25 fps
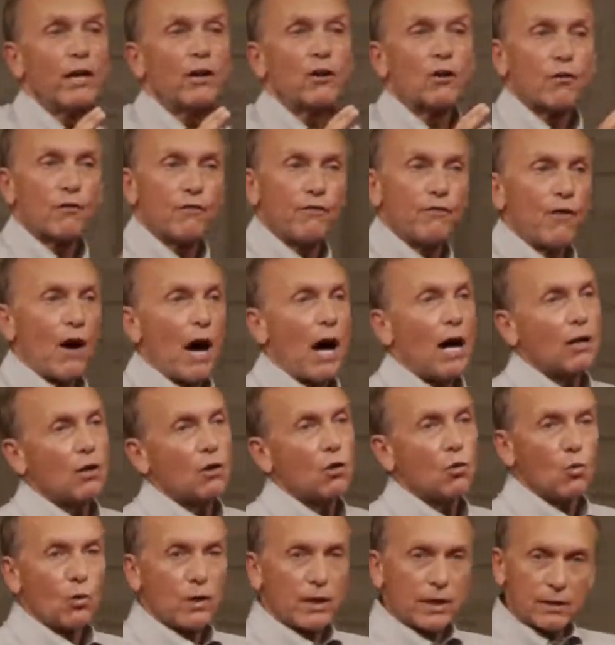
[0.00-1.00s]
we are
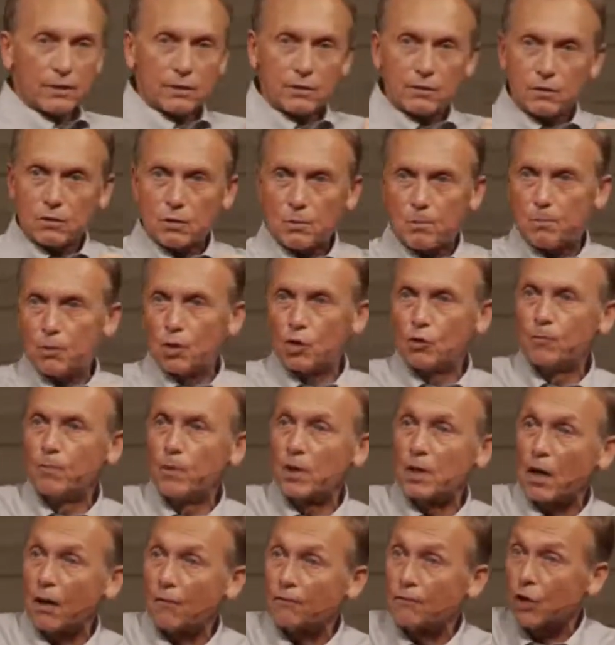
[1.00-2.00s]
following the
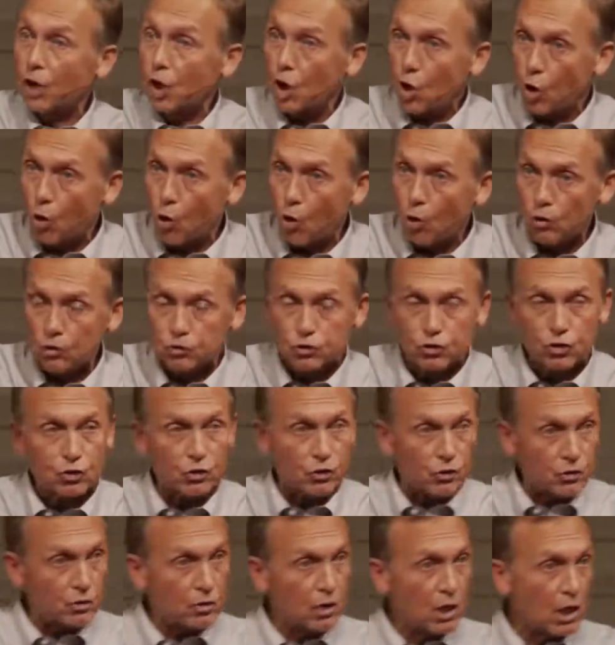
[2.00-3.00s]
movement of the
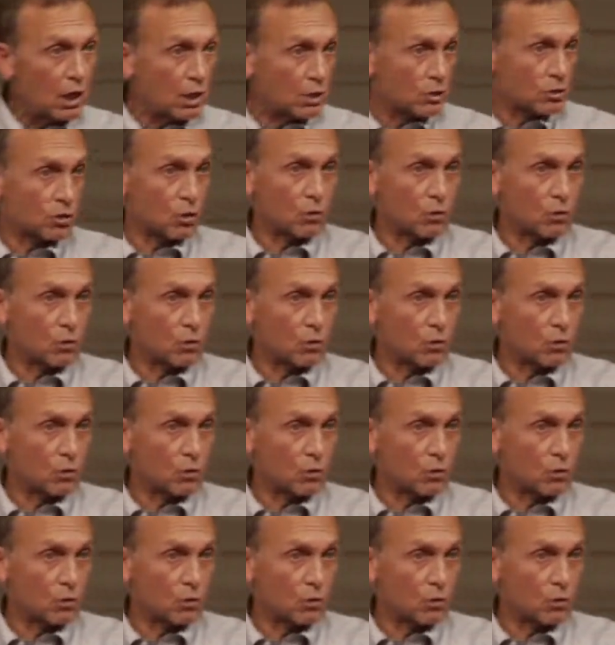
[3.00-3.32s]
culture,